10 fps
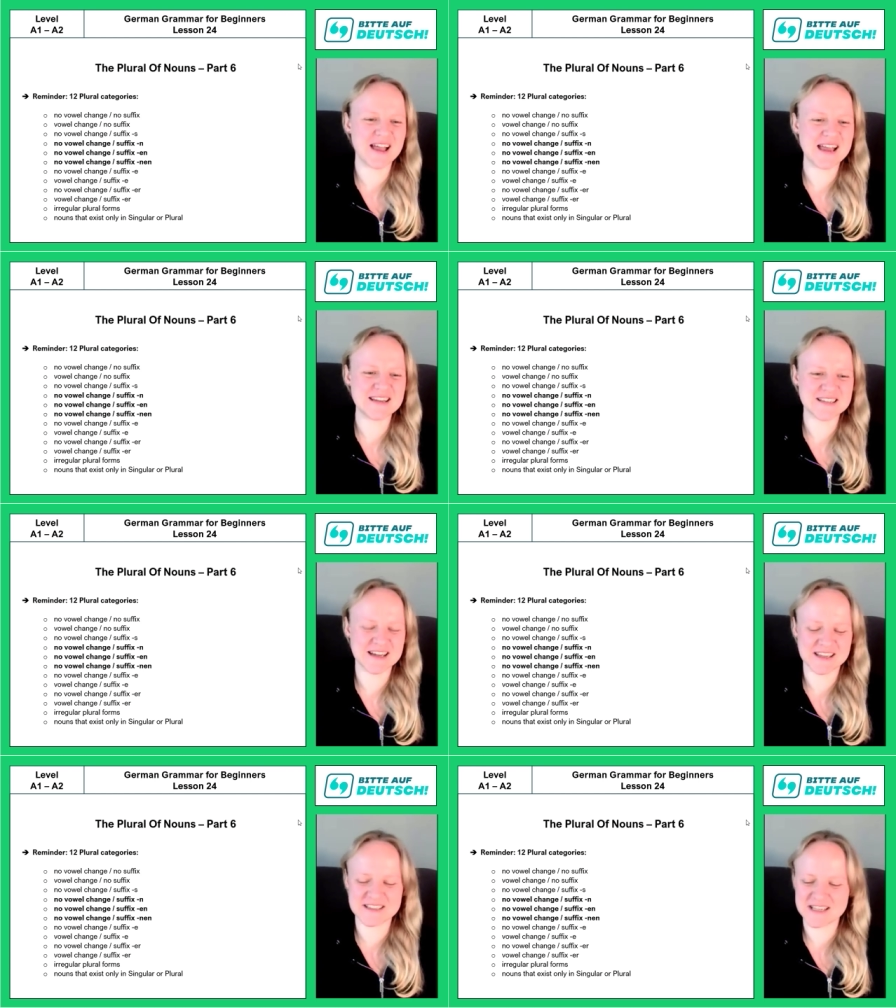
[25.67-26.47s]
And
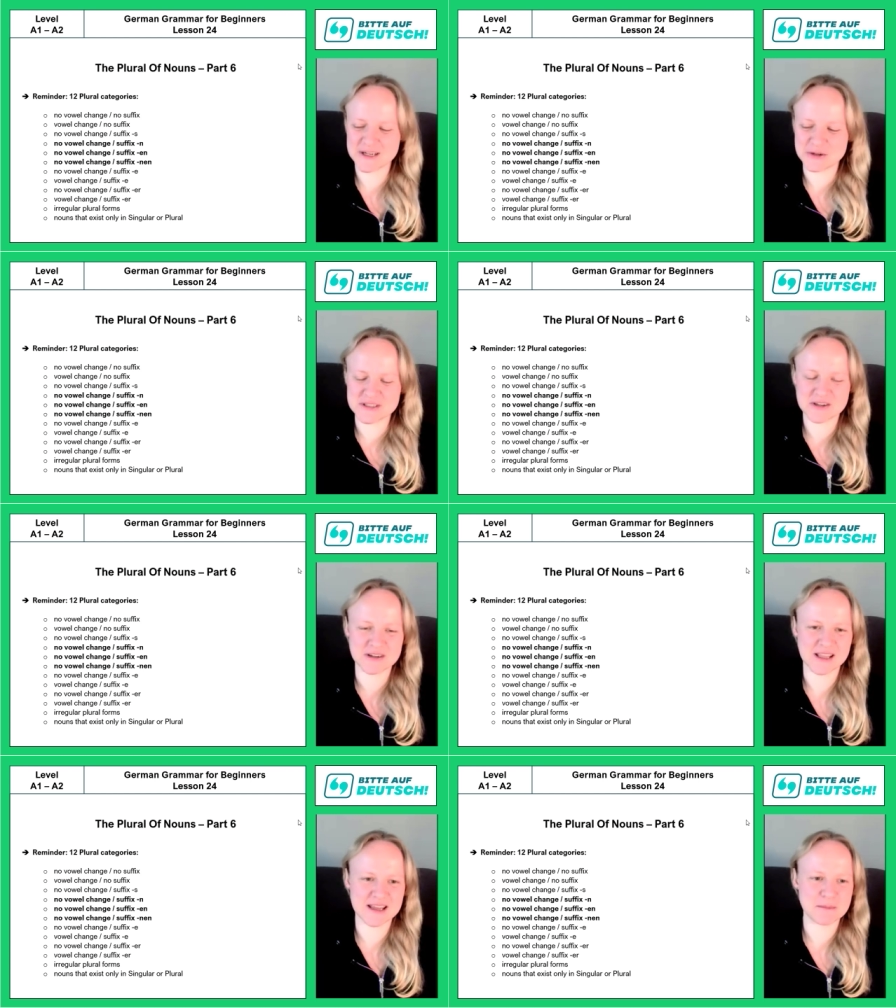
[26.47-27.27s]
I can tell you it's
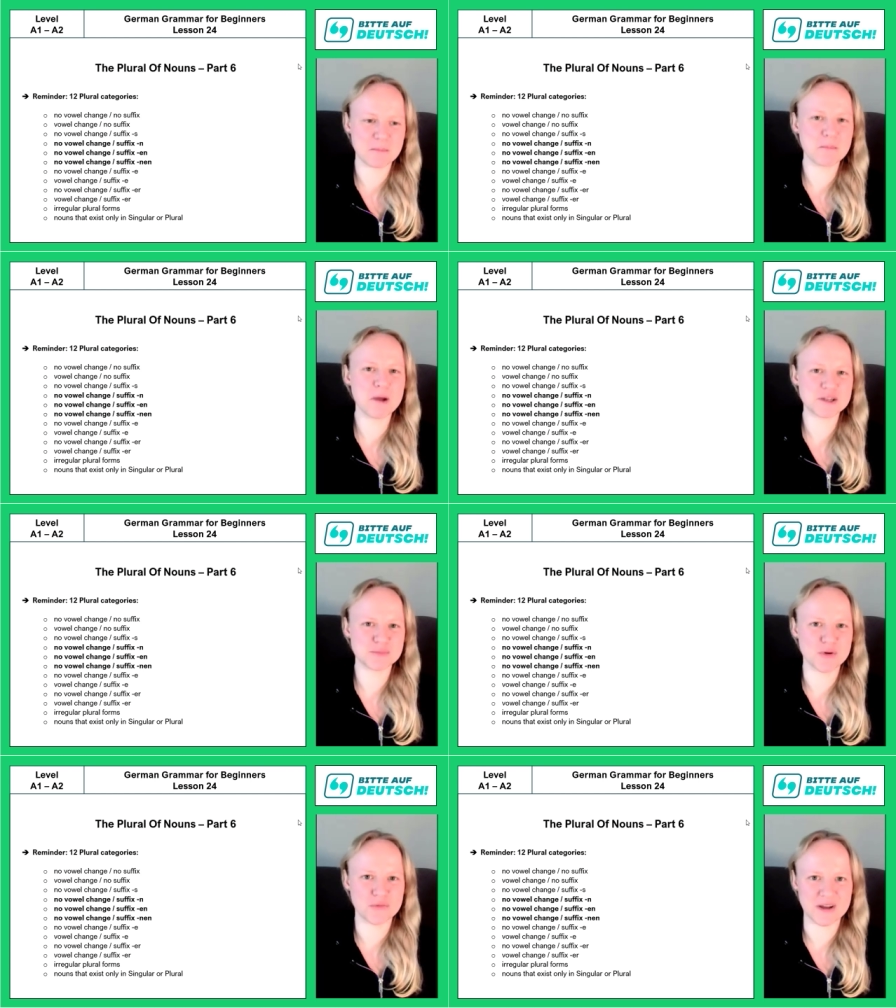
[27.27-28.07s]
going to get
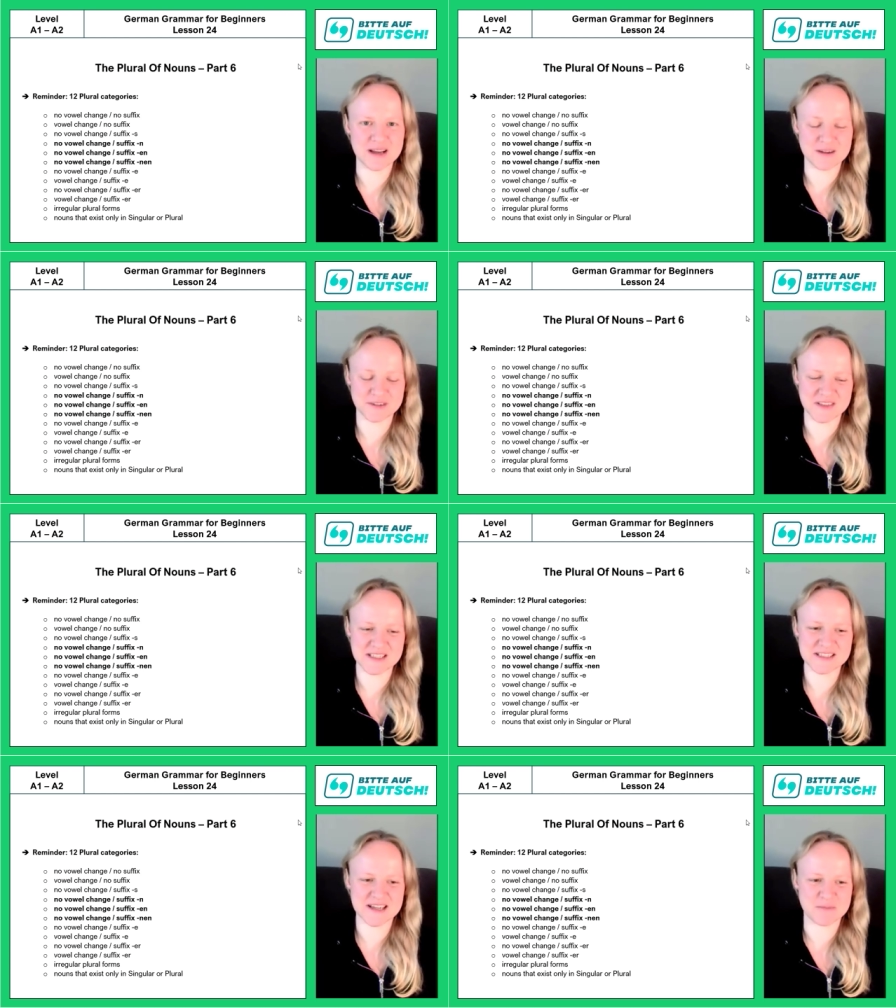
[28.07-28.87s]
much more fun after
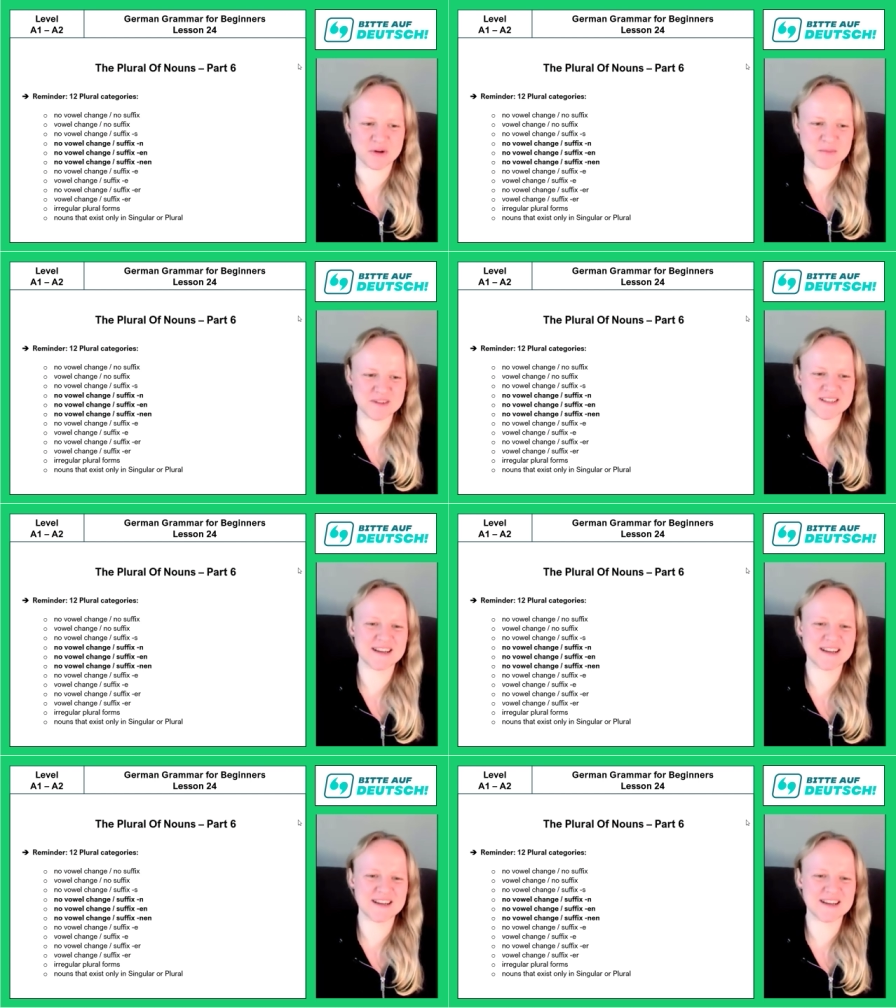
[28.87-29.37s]
this, I promise.